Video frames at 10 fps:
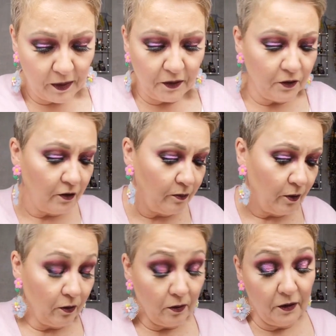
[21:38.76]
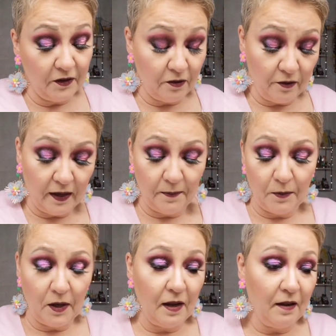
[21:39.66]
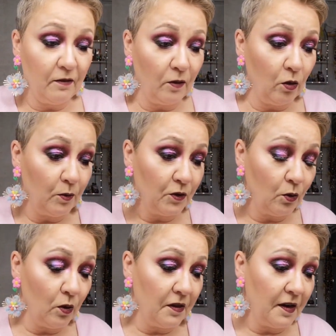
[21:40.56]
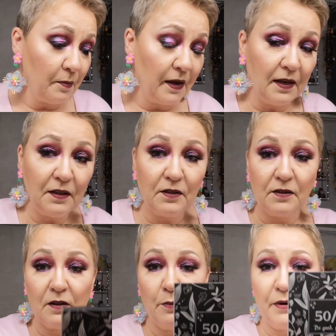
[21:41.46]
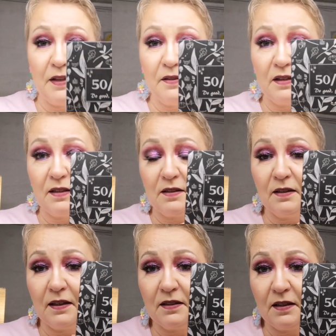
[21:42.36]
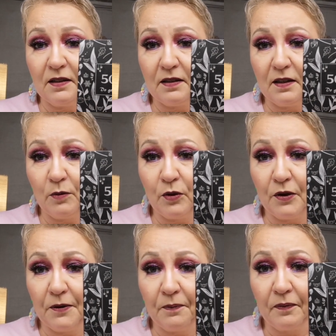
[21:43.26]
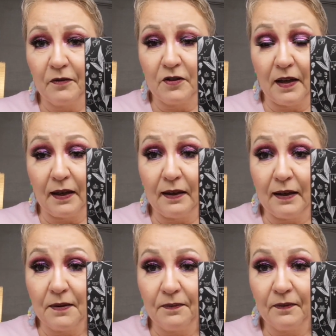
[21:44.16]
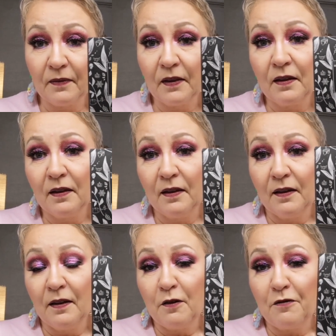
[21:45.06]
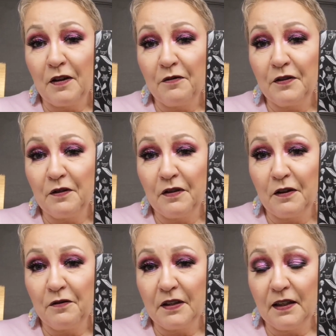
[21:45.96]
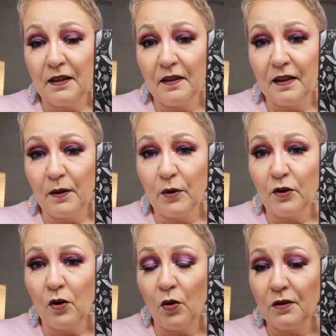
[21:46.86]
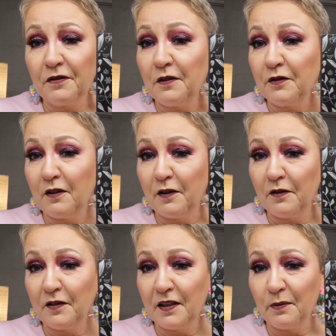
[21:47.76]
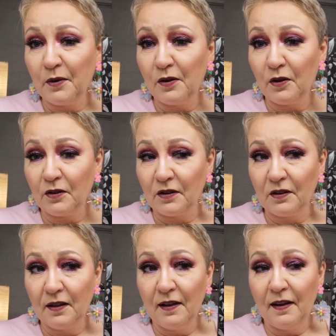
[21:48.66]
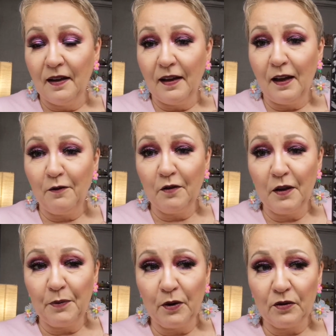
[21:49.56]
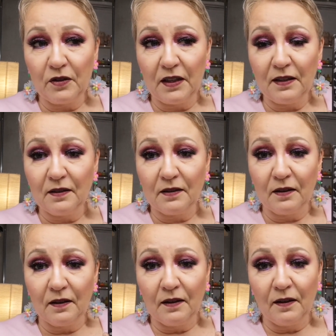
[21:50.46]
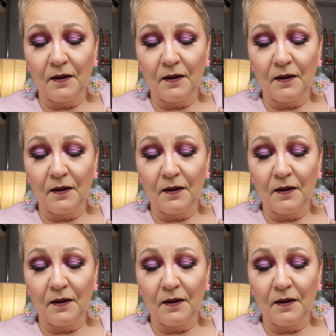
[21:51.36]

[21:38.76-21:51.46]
bunch of, oh no, it's three, but I have almost all their palettes. A brand that doesn't exist anymore, sadly. 50/50, and they were called 50/50 because half of the proceeds